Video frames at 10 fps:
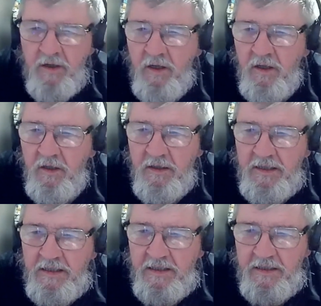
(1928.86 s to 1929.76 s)
Uh,
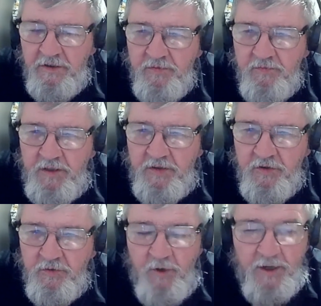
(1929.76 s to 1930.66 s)
it's
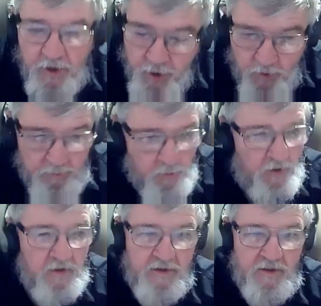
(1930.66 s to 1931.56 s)
it's not a short
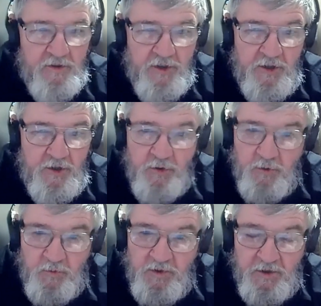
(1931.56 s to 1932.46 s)
book. It'll take you
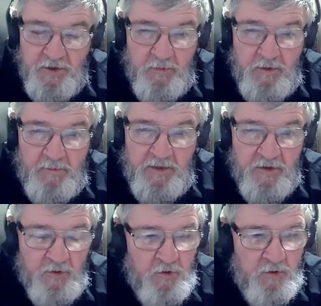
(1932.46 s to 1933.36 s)
some time to
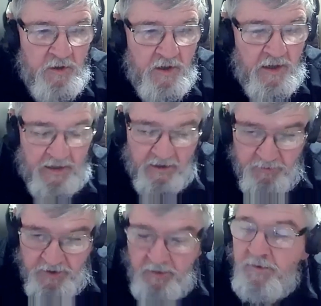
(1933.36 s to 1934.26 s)
get through it,
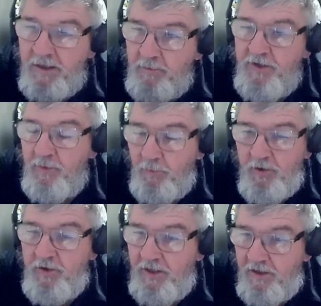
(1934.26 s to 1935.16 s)
and sometimes you have to
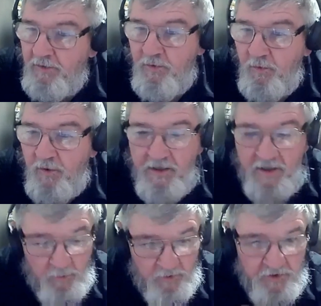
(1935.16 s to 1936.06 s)
put it down for a while.
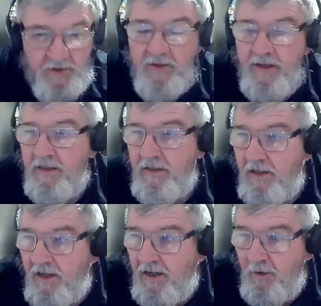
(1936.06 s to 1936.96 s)
I will say that
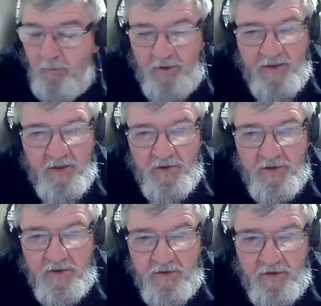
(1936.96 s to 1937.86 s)
because
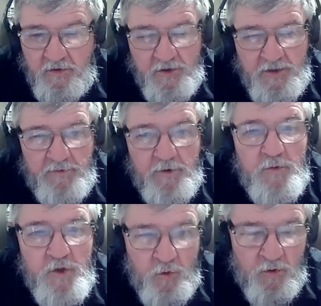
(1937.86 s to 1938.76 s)
it, you just have to
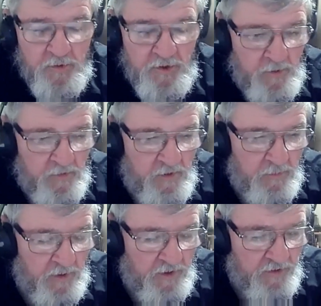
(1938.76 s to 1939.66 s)
absorb some of it,
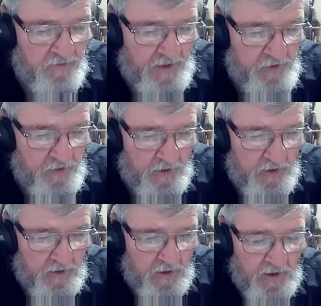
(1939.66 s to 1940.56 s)
but it's
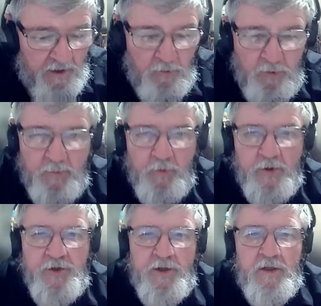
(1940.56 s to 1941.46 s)
fascinating. Really
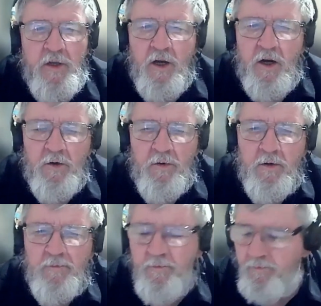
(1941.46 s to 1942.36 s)
appreciate it. Our,
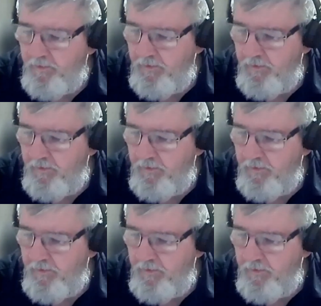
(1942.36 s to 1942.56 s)
our